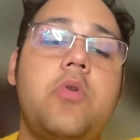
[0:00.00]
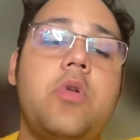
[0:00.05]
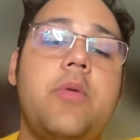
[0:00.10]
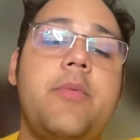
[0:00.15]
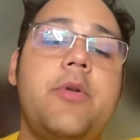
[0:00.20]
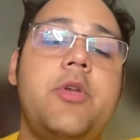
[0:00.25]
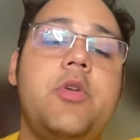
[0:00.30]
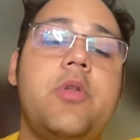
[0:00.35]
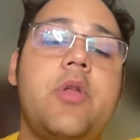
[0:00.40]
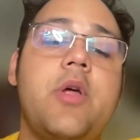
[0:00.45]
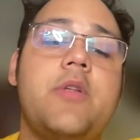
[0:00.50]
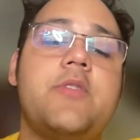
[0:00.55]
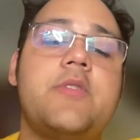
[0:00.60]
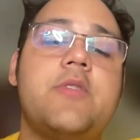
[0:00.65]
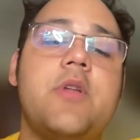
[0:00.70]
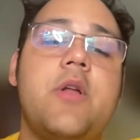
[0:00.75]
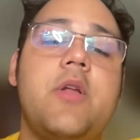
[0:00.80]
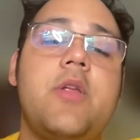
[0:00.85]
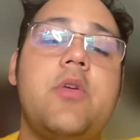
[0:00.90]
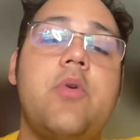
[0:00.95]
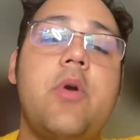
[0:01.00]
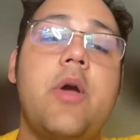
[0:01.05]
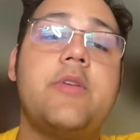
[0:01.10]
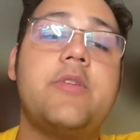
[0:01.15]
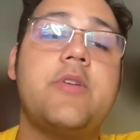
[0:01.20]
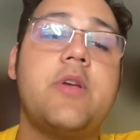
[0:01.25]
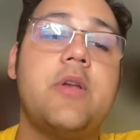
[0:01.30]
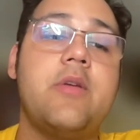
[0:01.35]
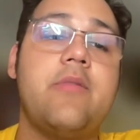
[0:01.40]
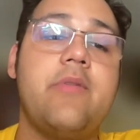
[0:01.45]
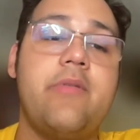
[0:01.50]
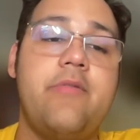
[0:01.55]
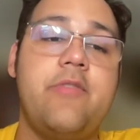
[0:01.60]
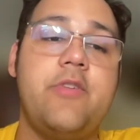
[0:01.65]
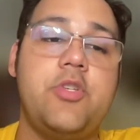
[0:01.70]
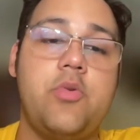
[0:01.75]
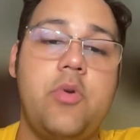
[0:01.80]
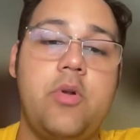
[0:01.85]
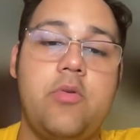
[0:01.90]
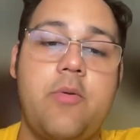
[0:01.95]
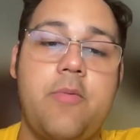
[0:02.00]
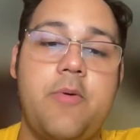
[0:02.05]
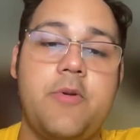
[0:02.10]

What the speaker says: Let me do that so that you guys can have a visual